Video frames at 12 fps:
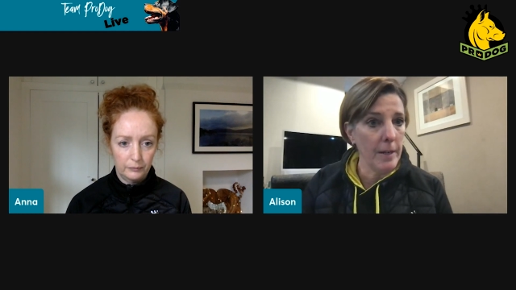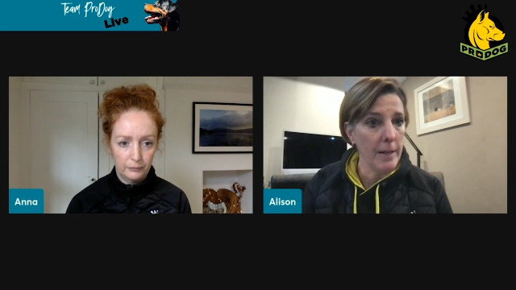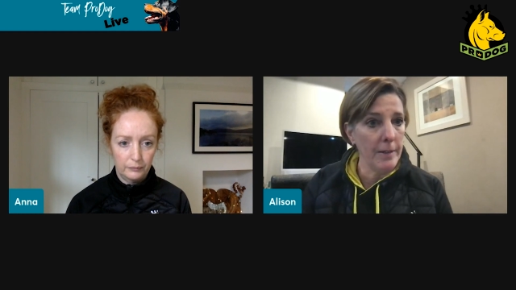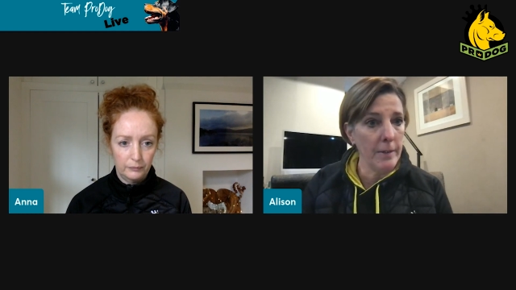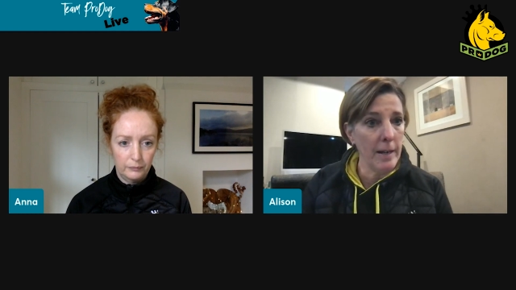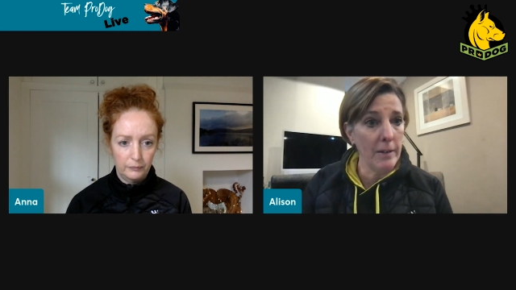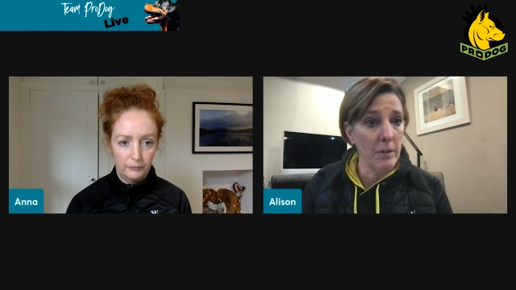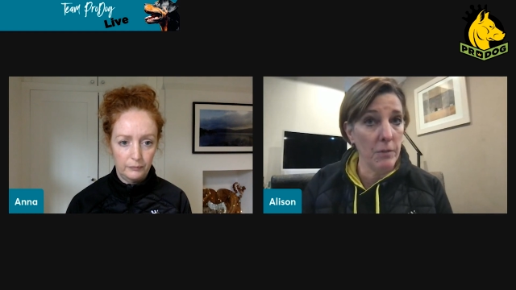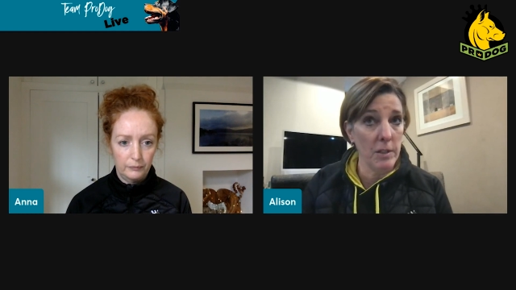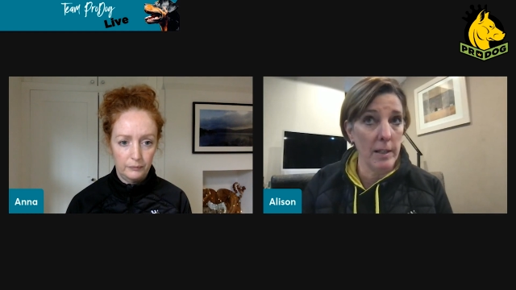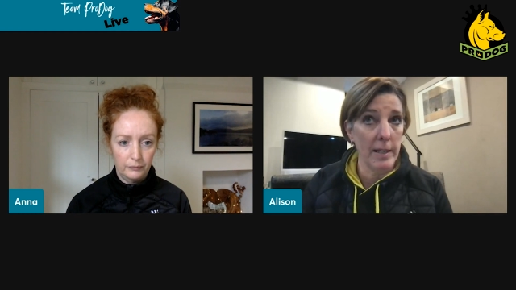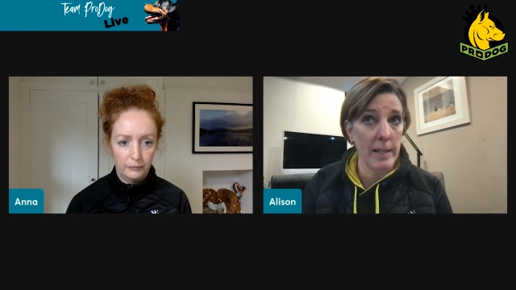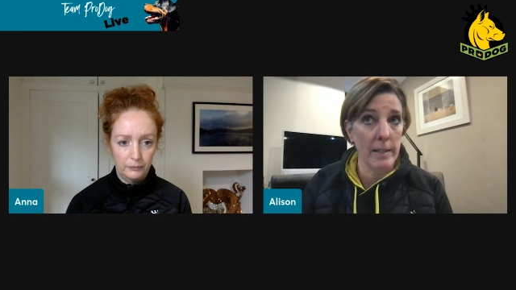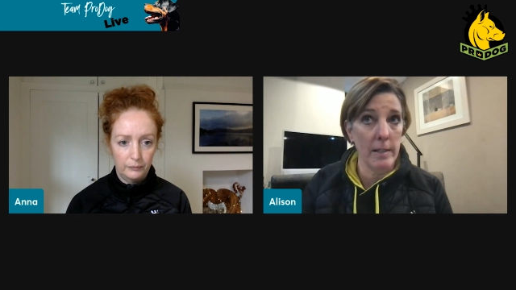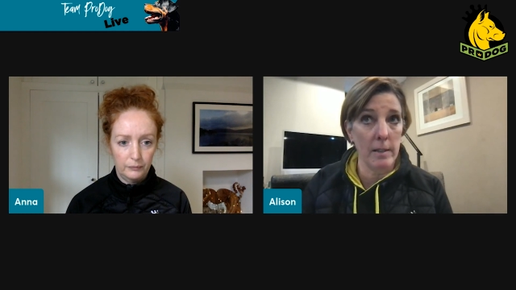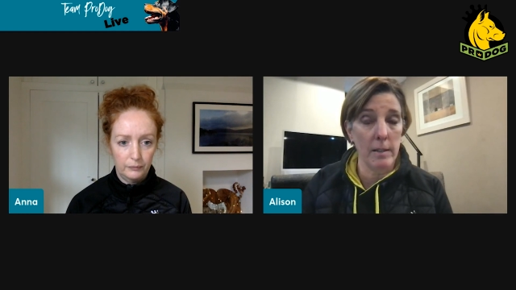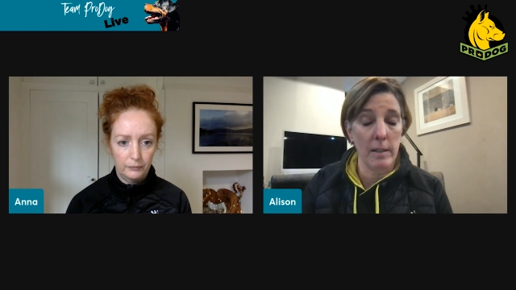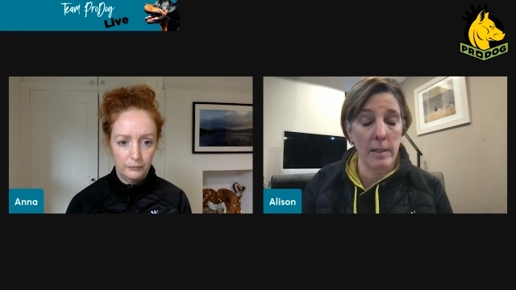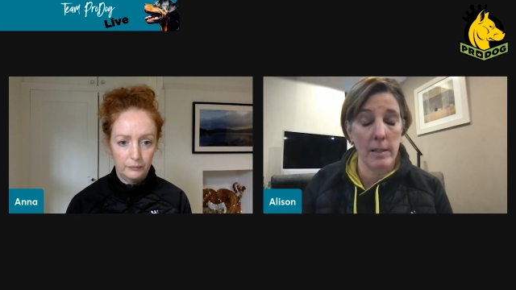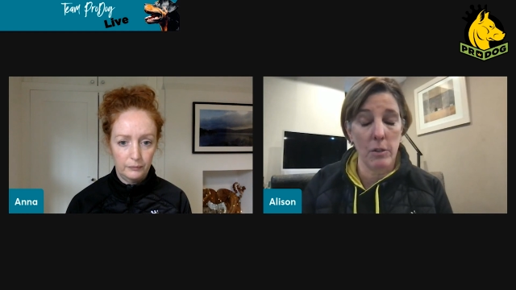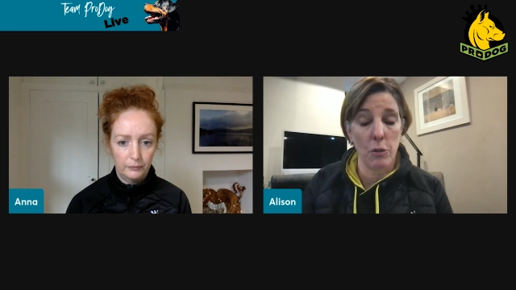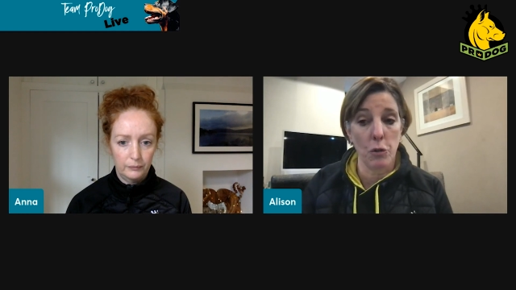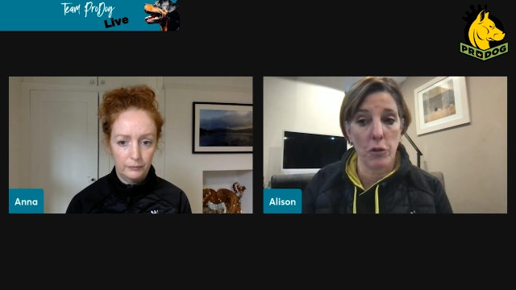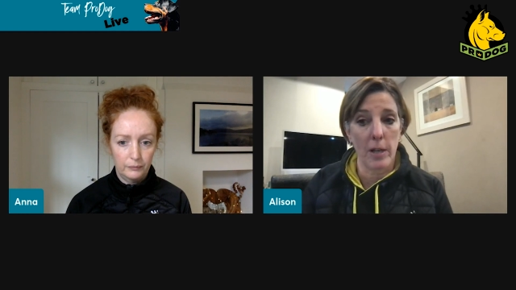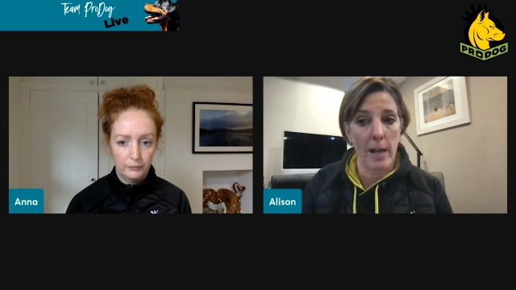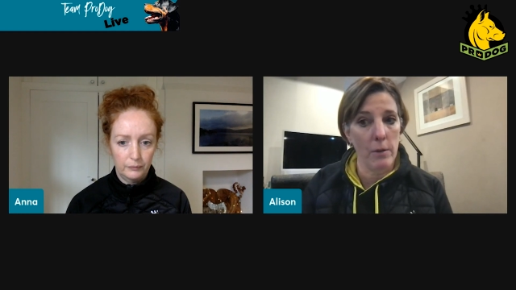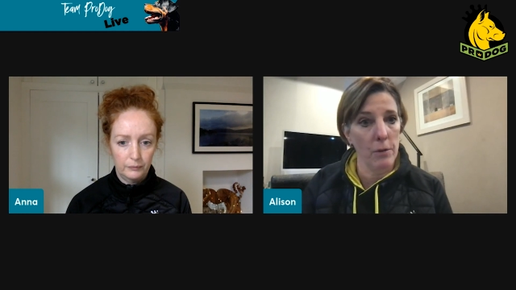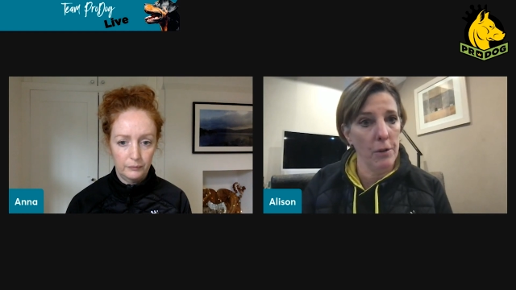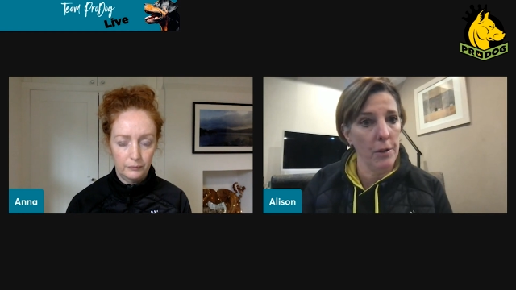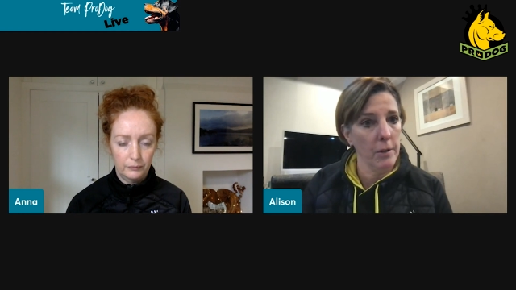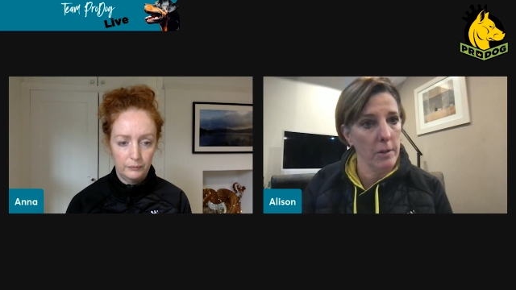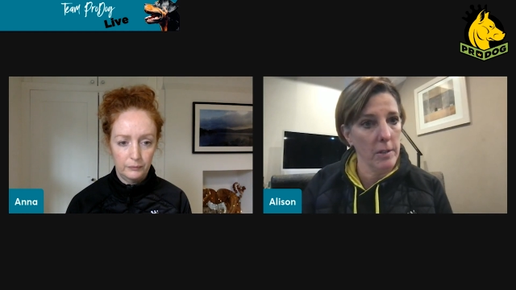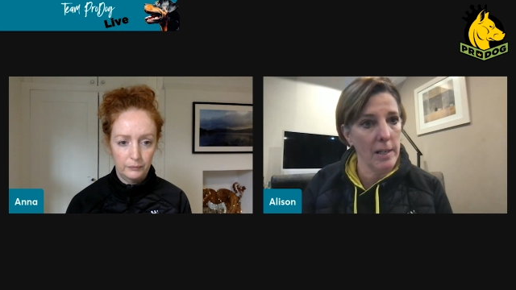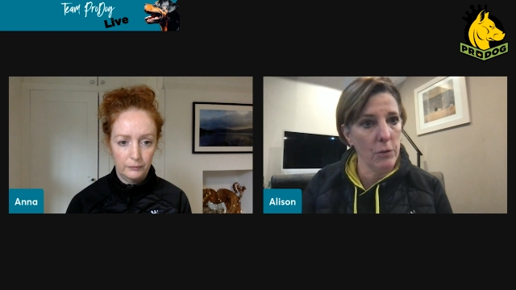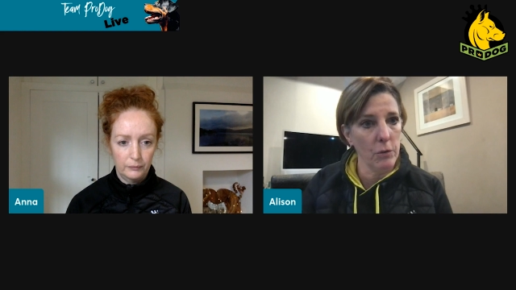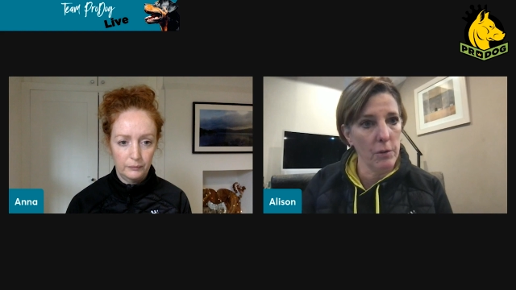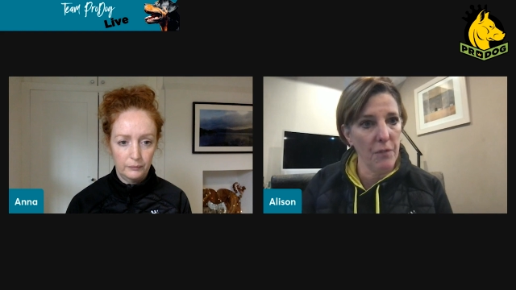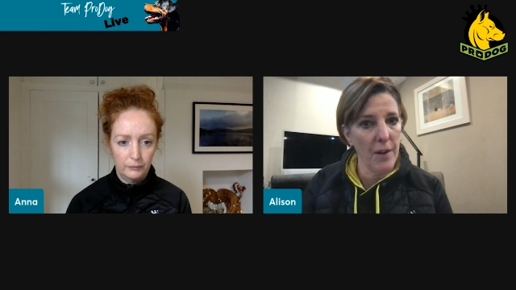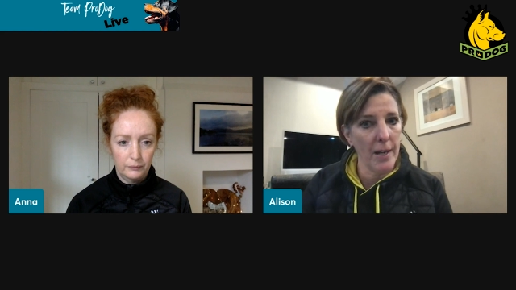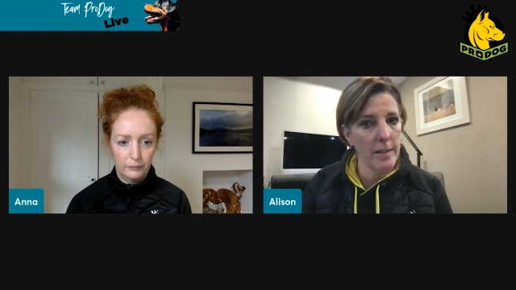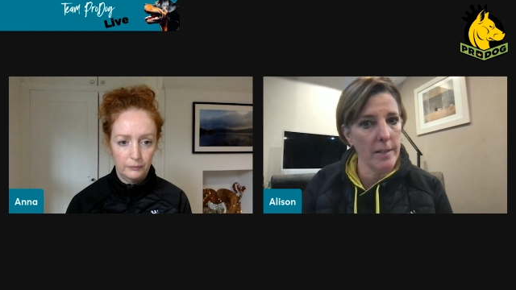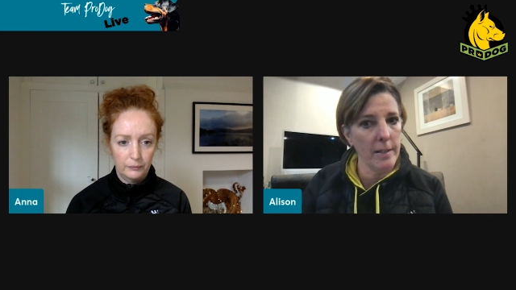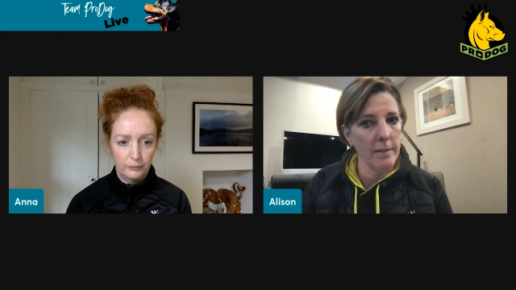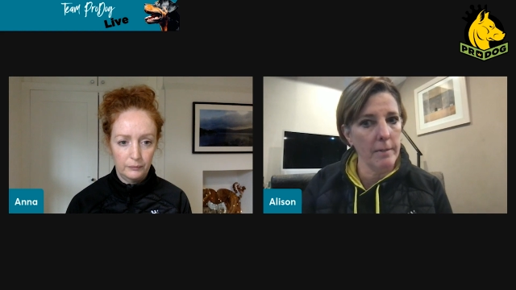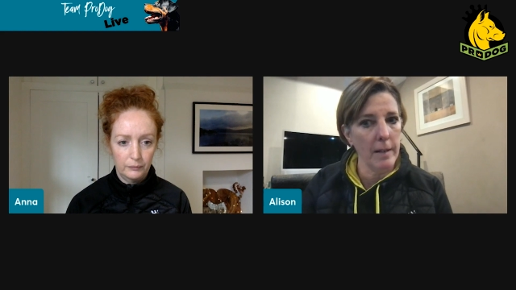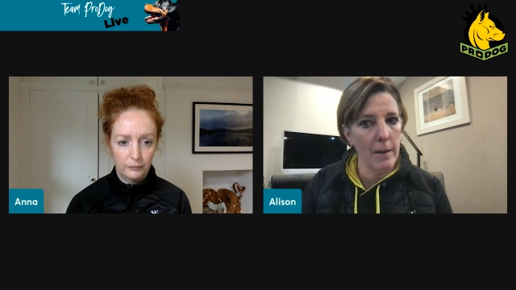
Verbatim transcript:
Speaker 1: and and obviously it's it's gut health, because that does affect it,